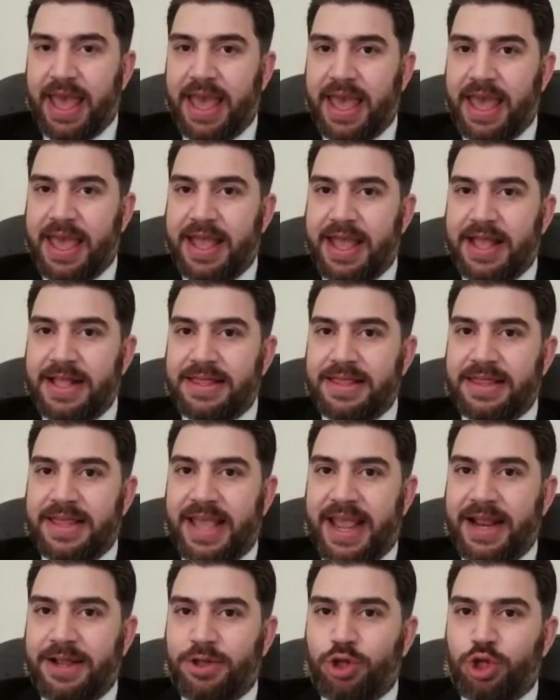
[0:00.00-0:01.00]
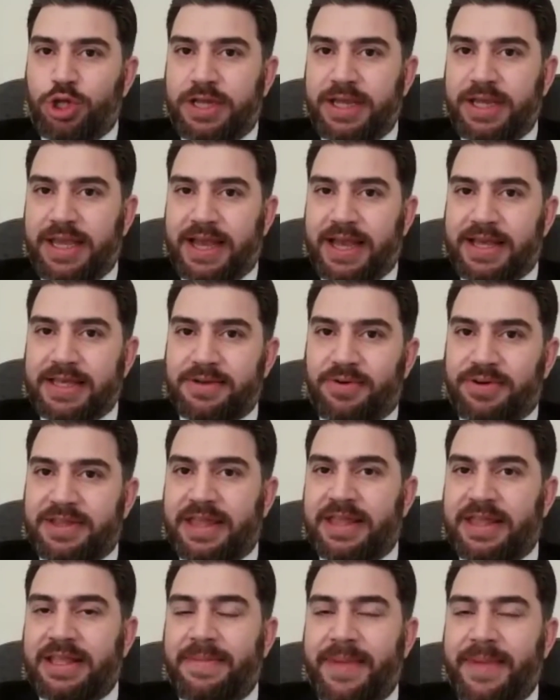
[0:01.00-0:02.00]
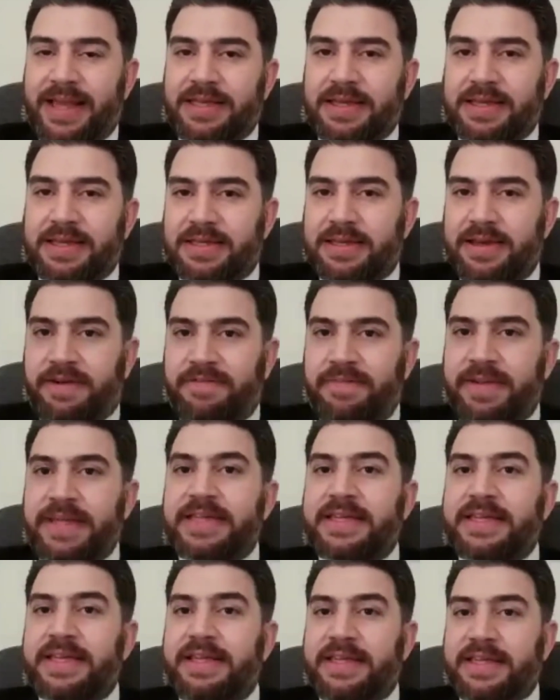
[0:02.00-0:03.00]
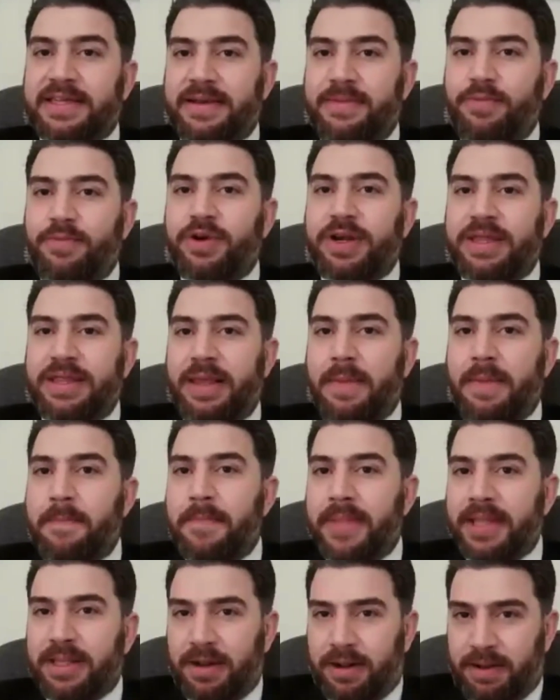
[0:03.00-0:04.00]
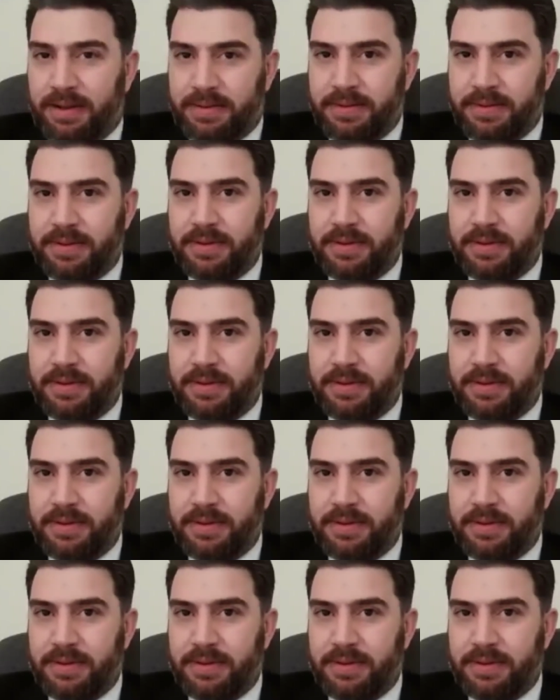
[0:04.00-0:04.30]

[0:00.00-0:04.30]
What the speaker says: And HTS, or the Damascus government, sits somewhere in the middle.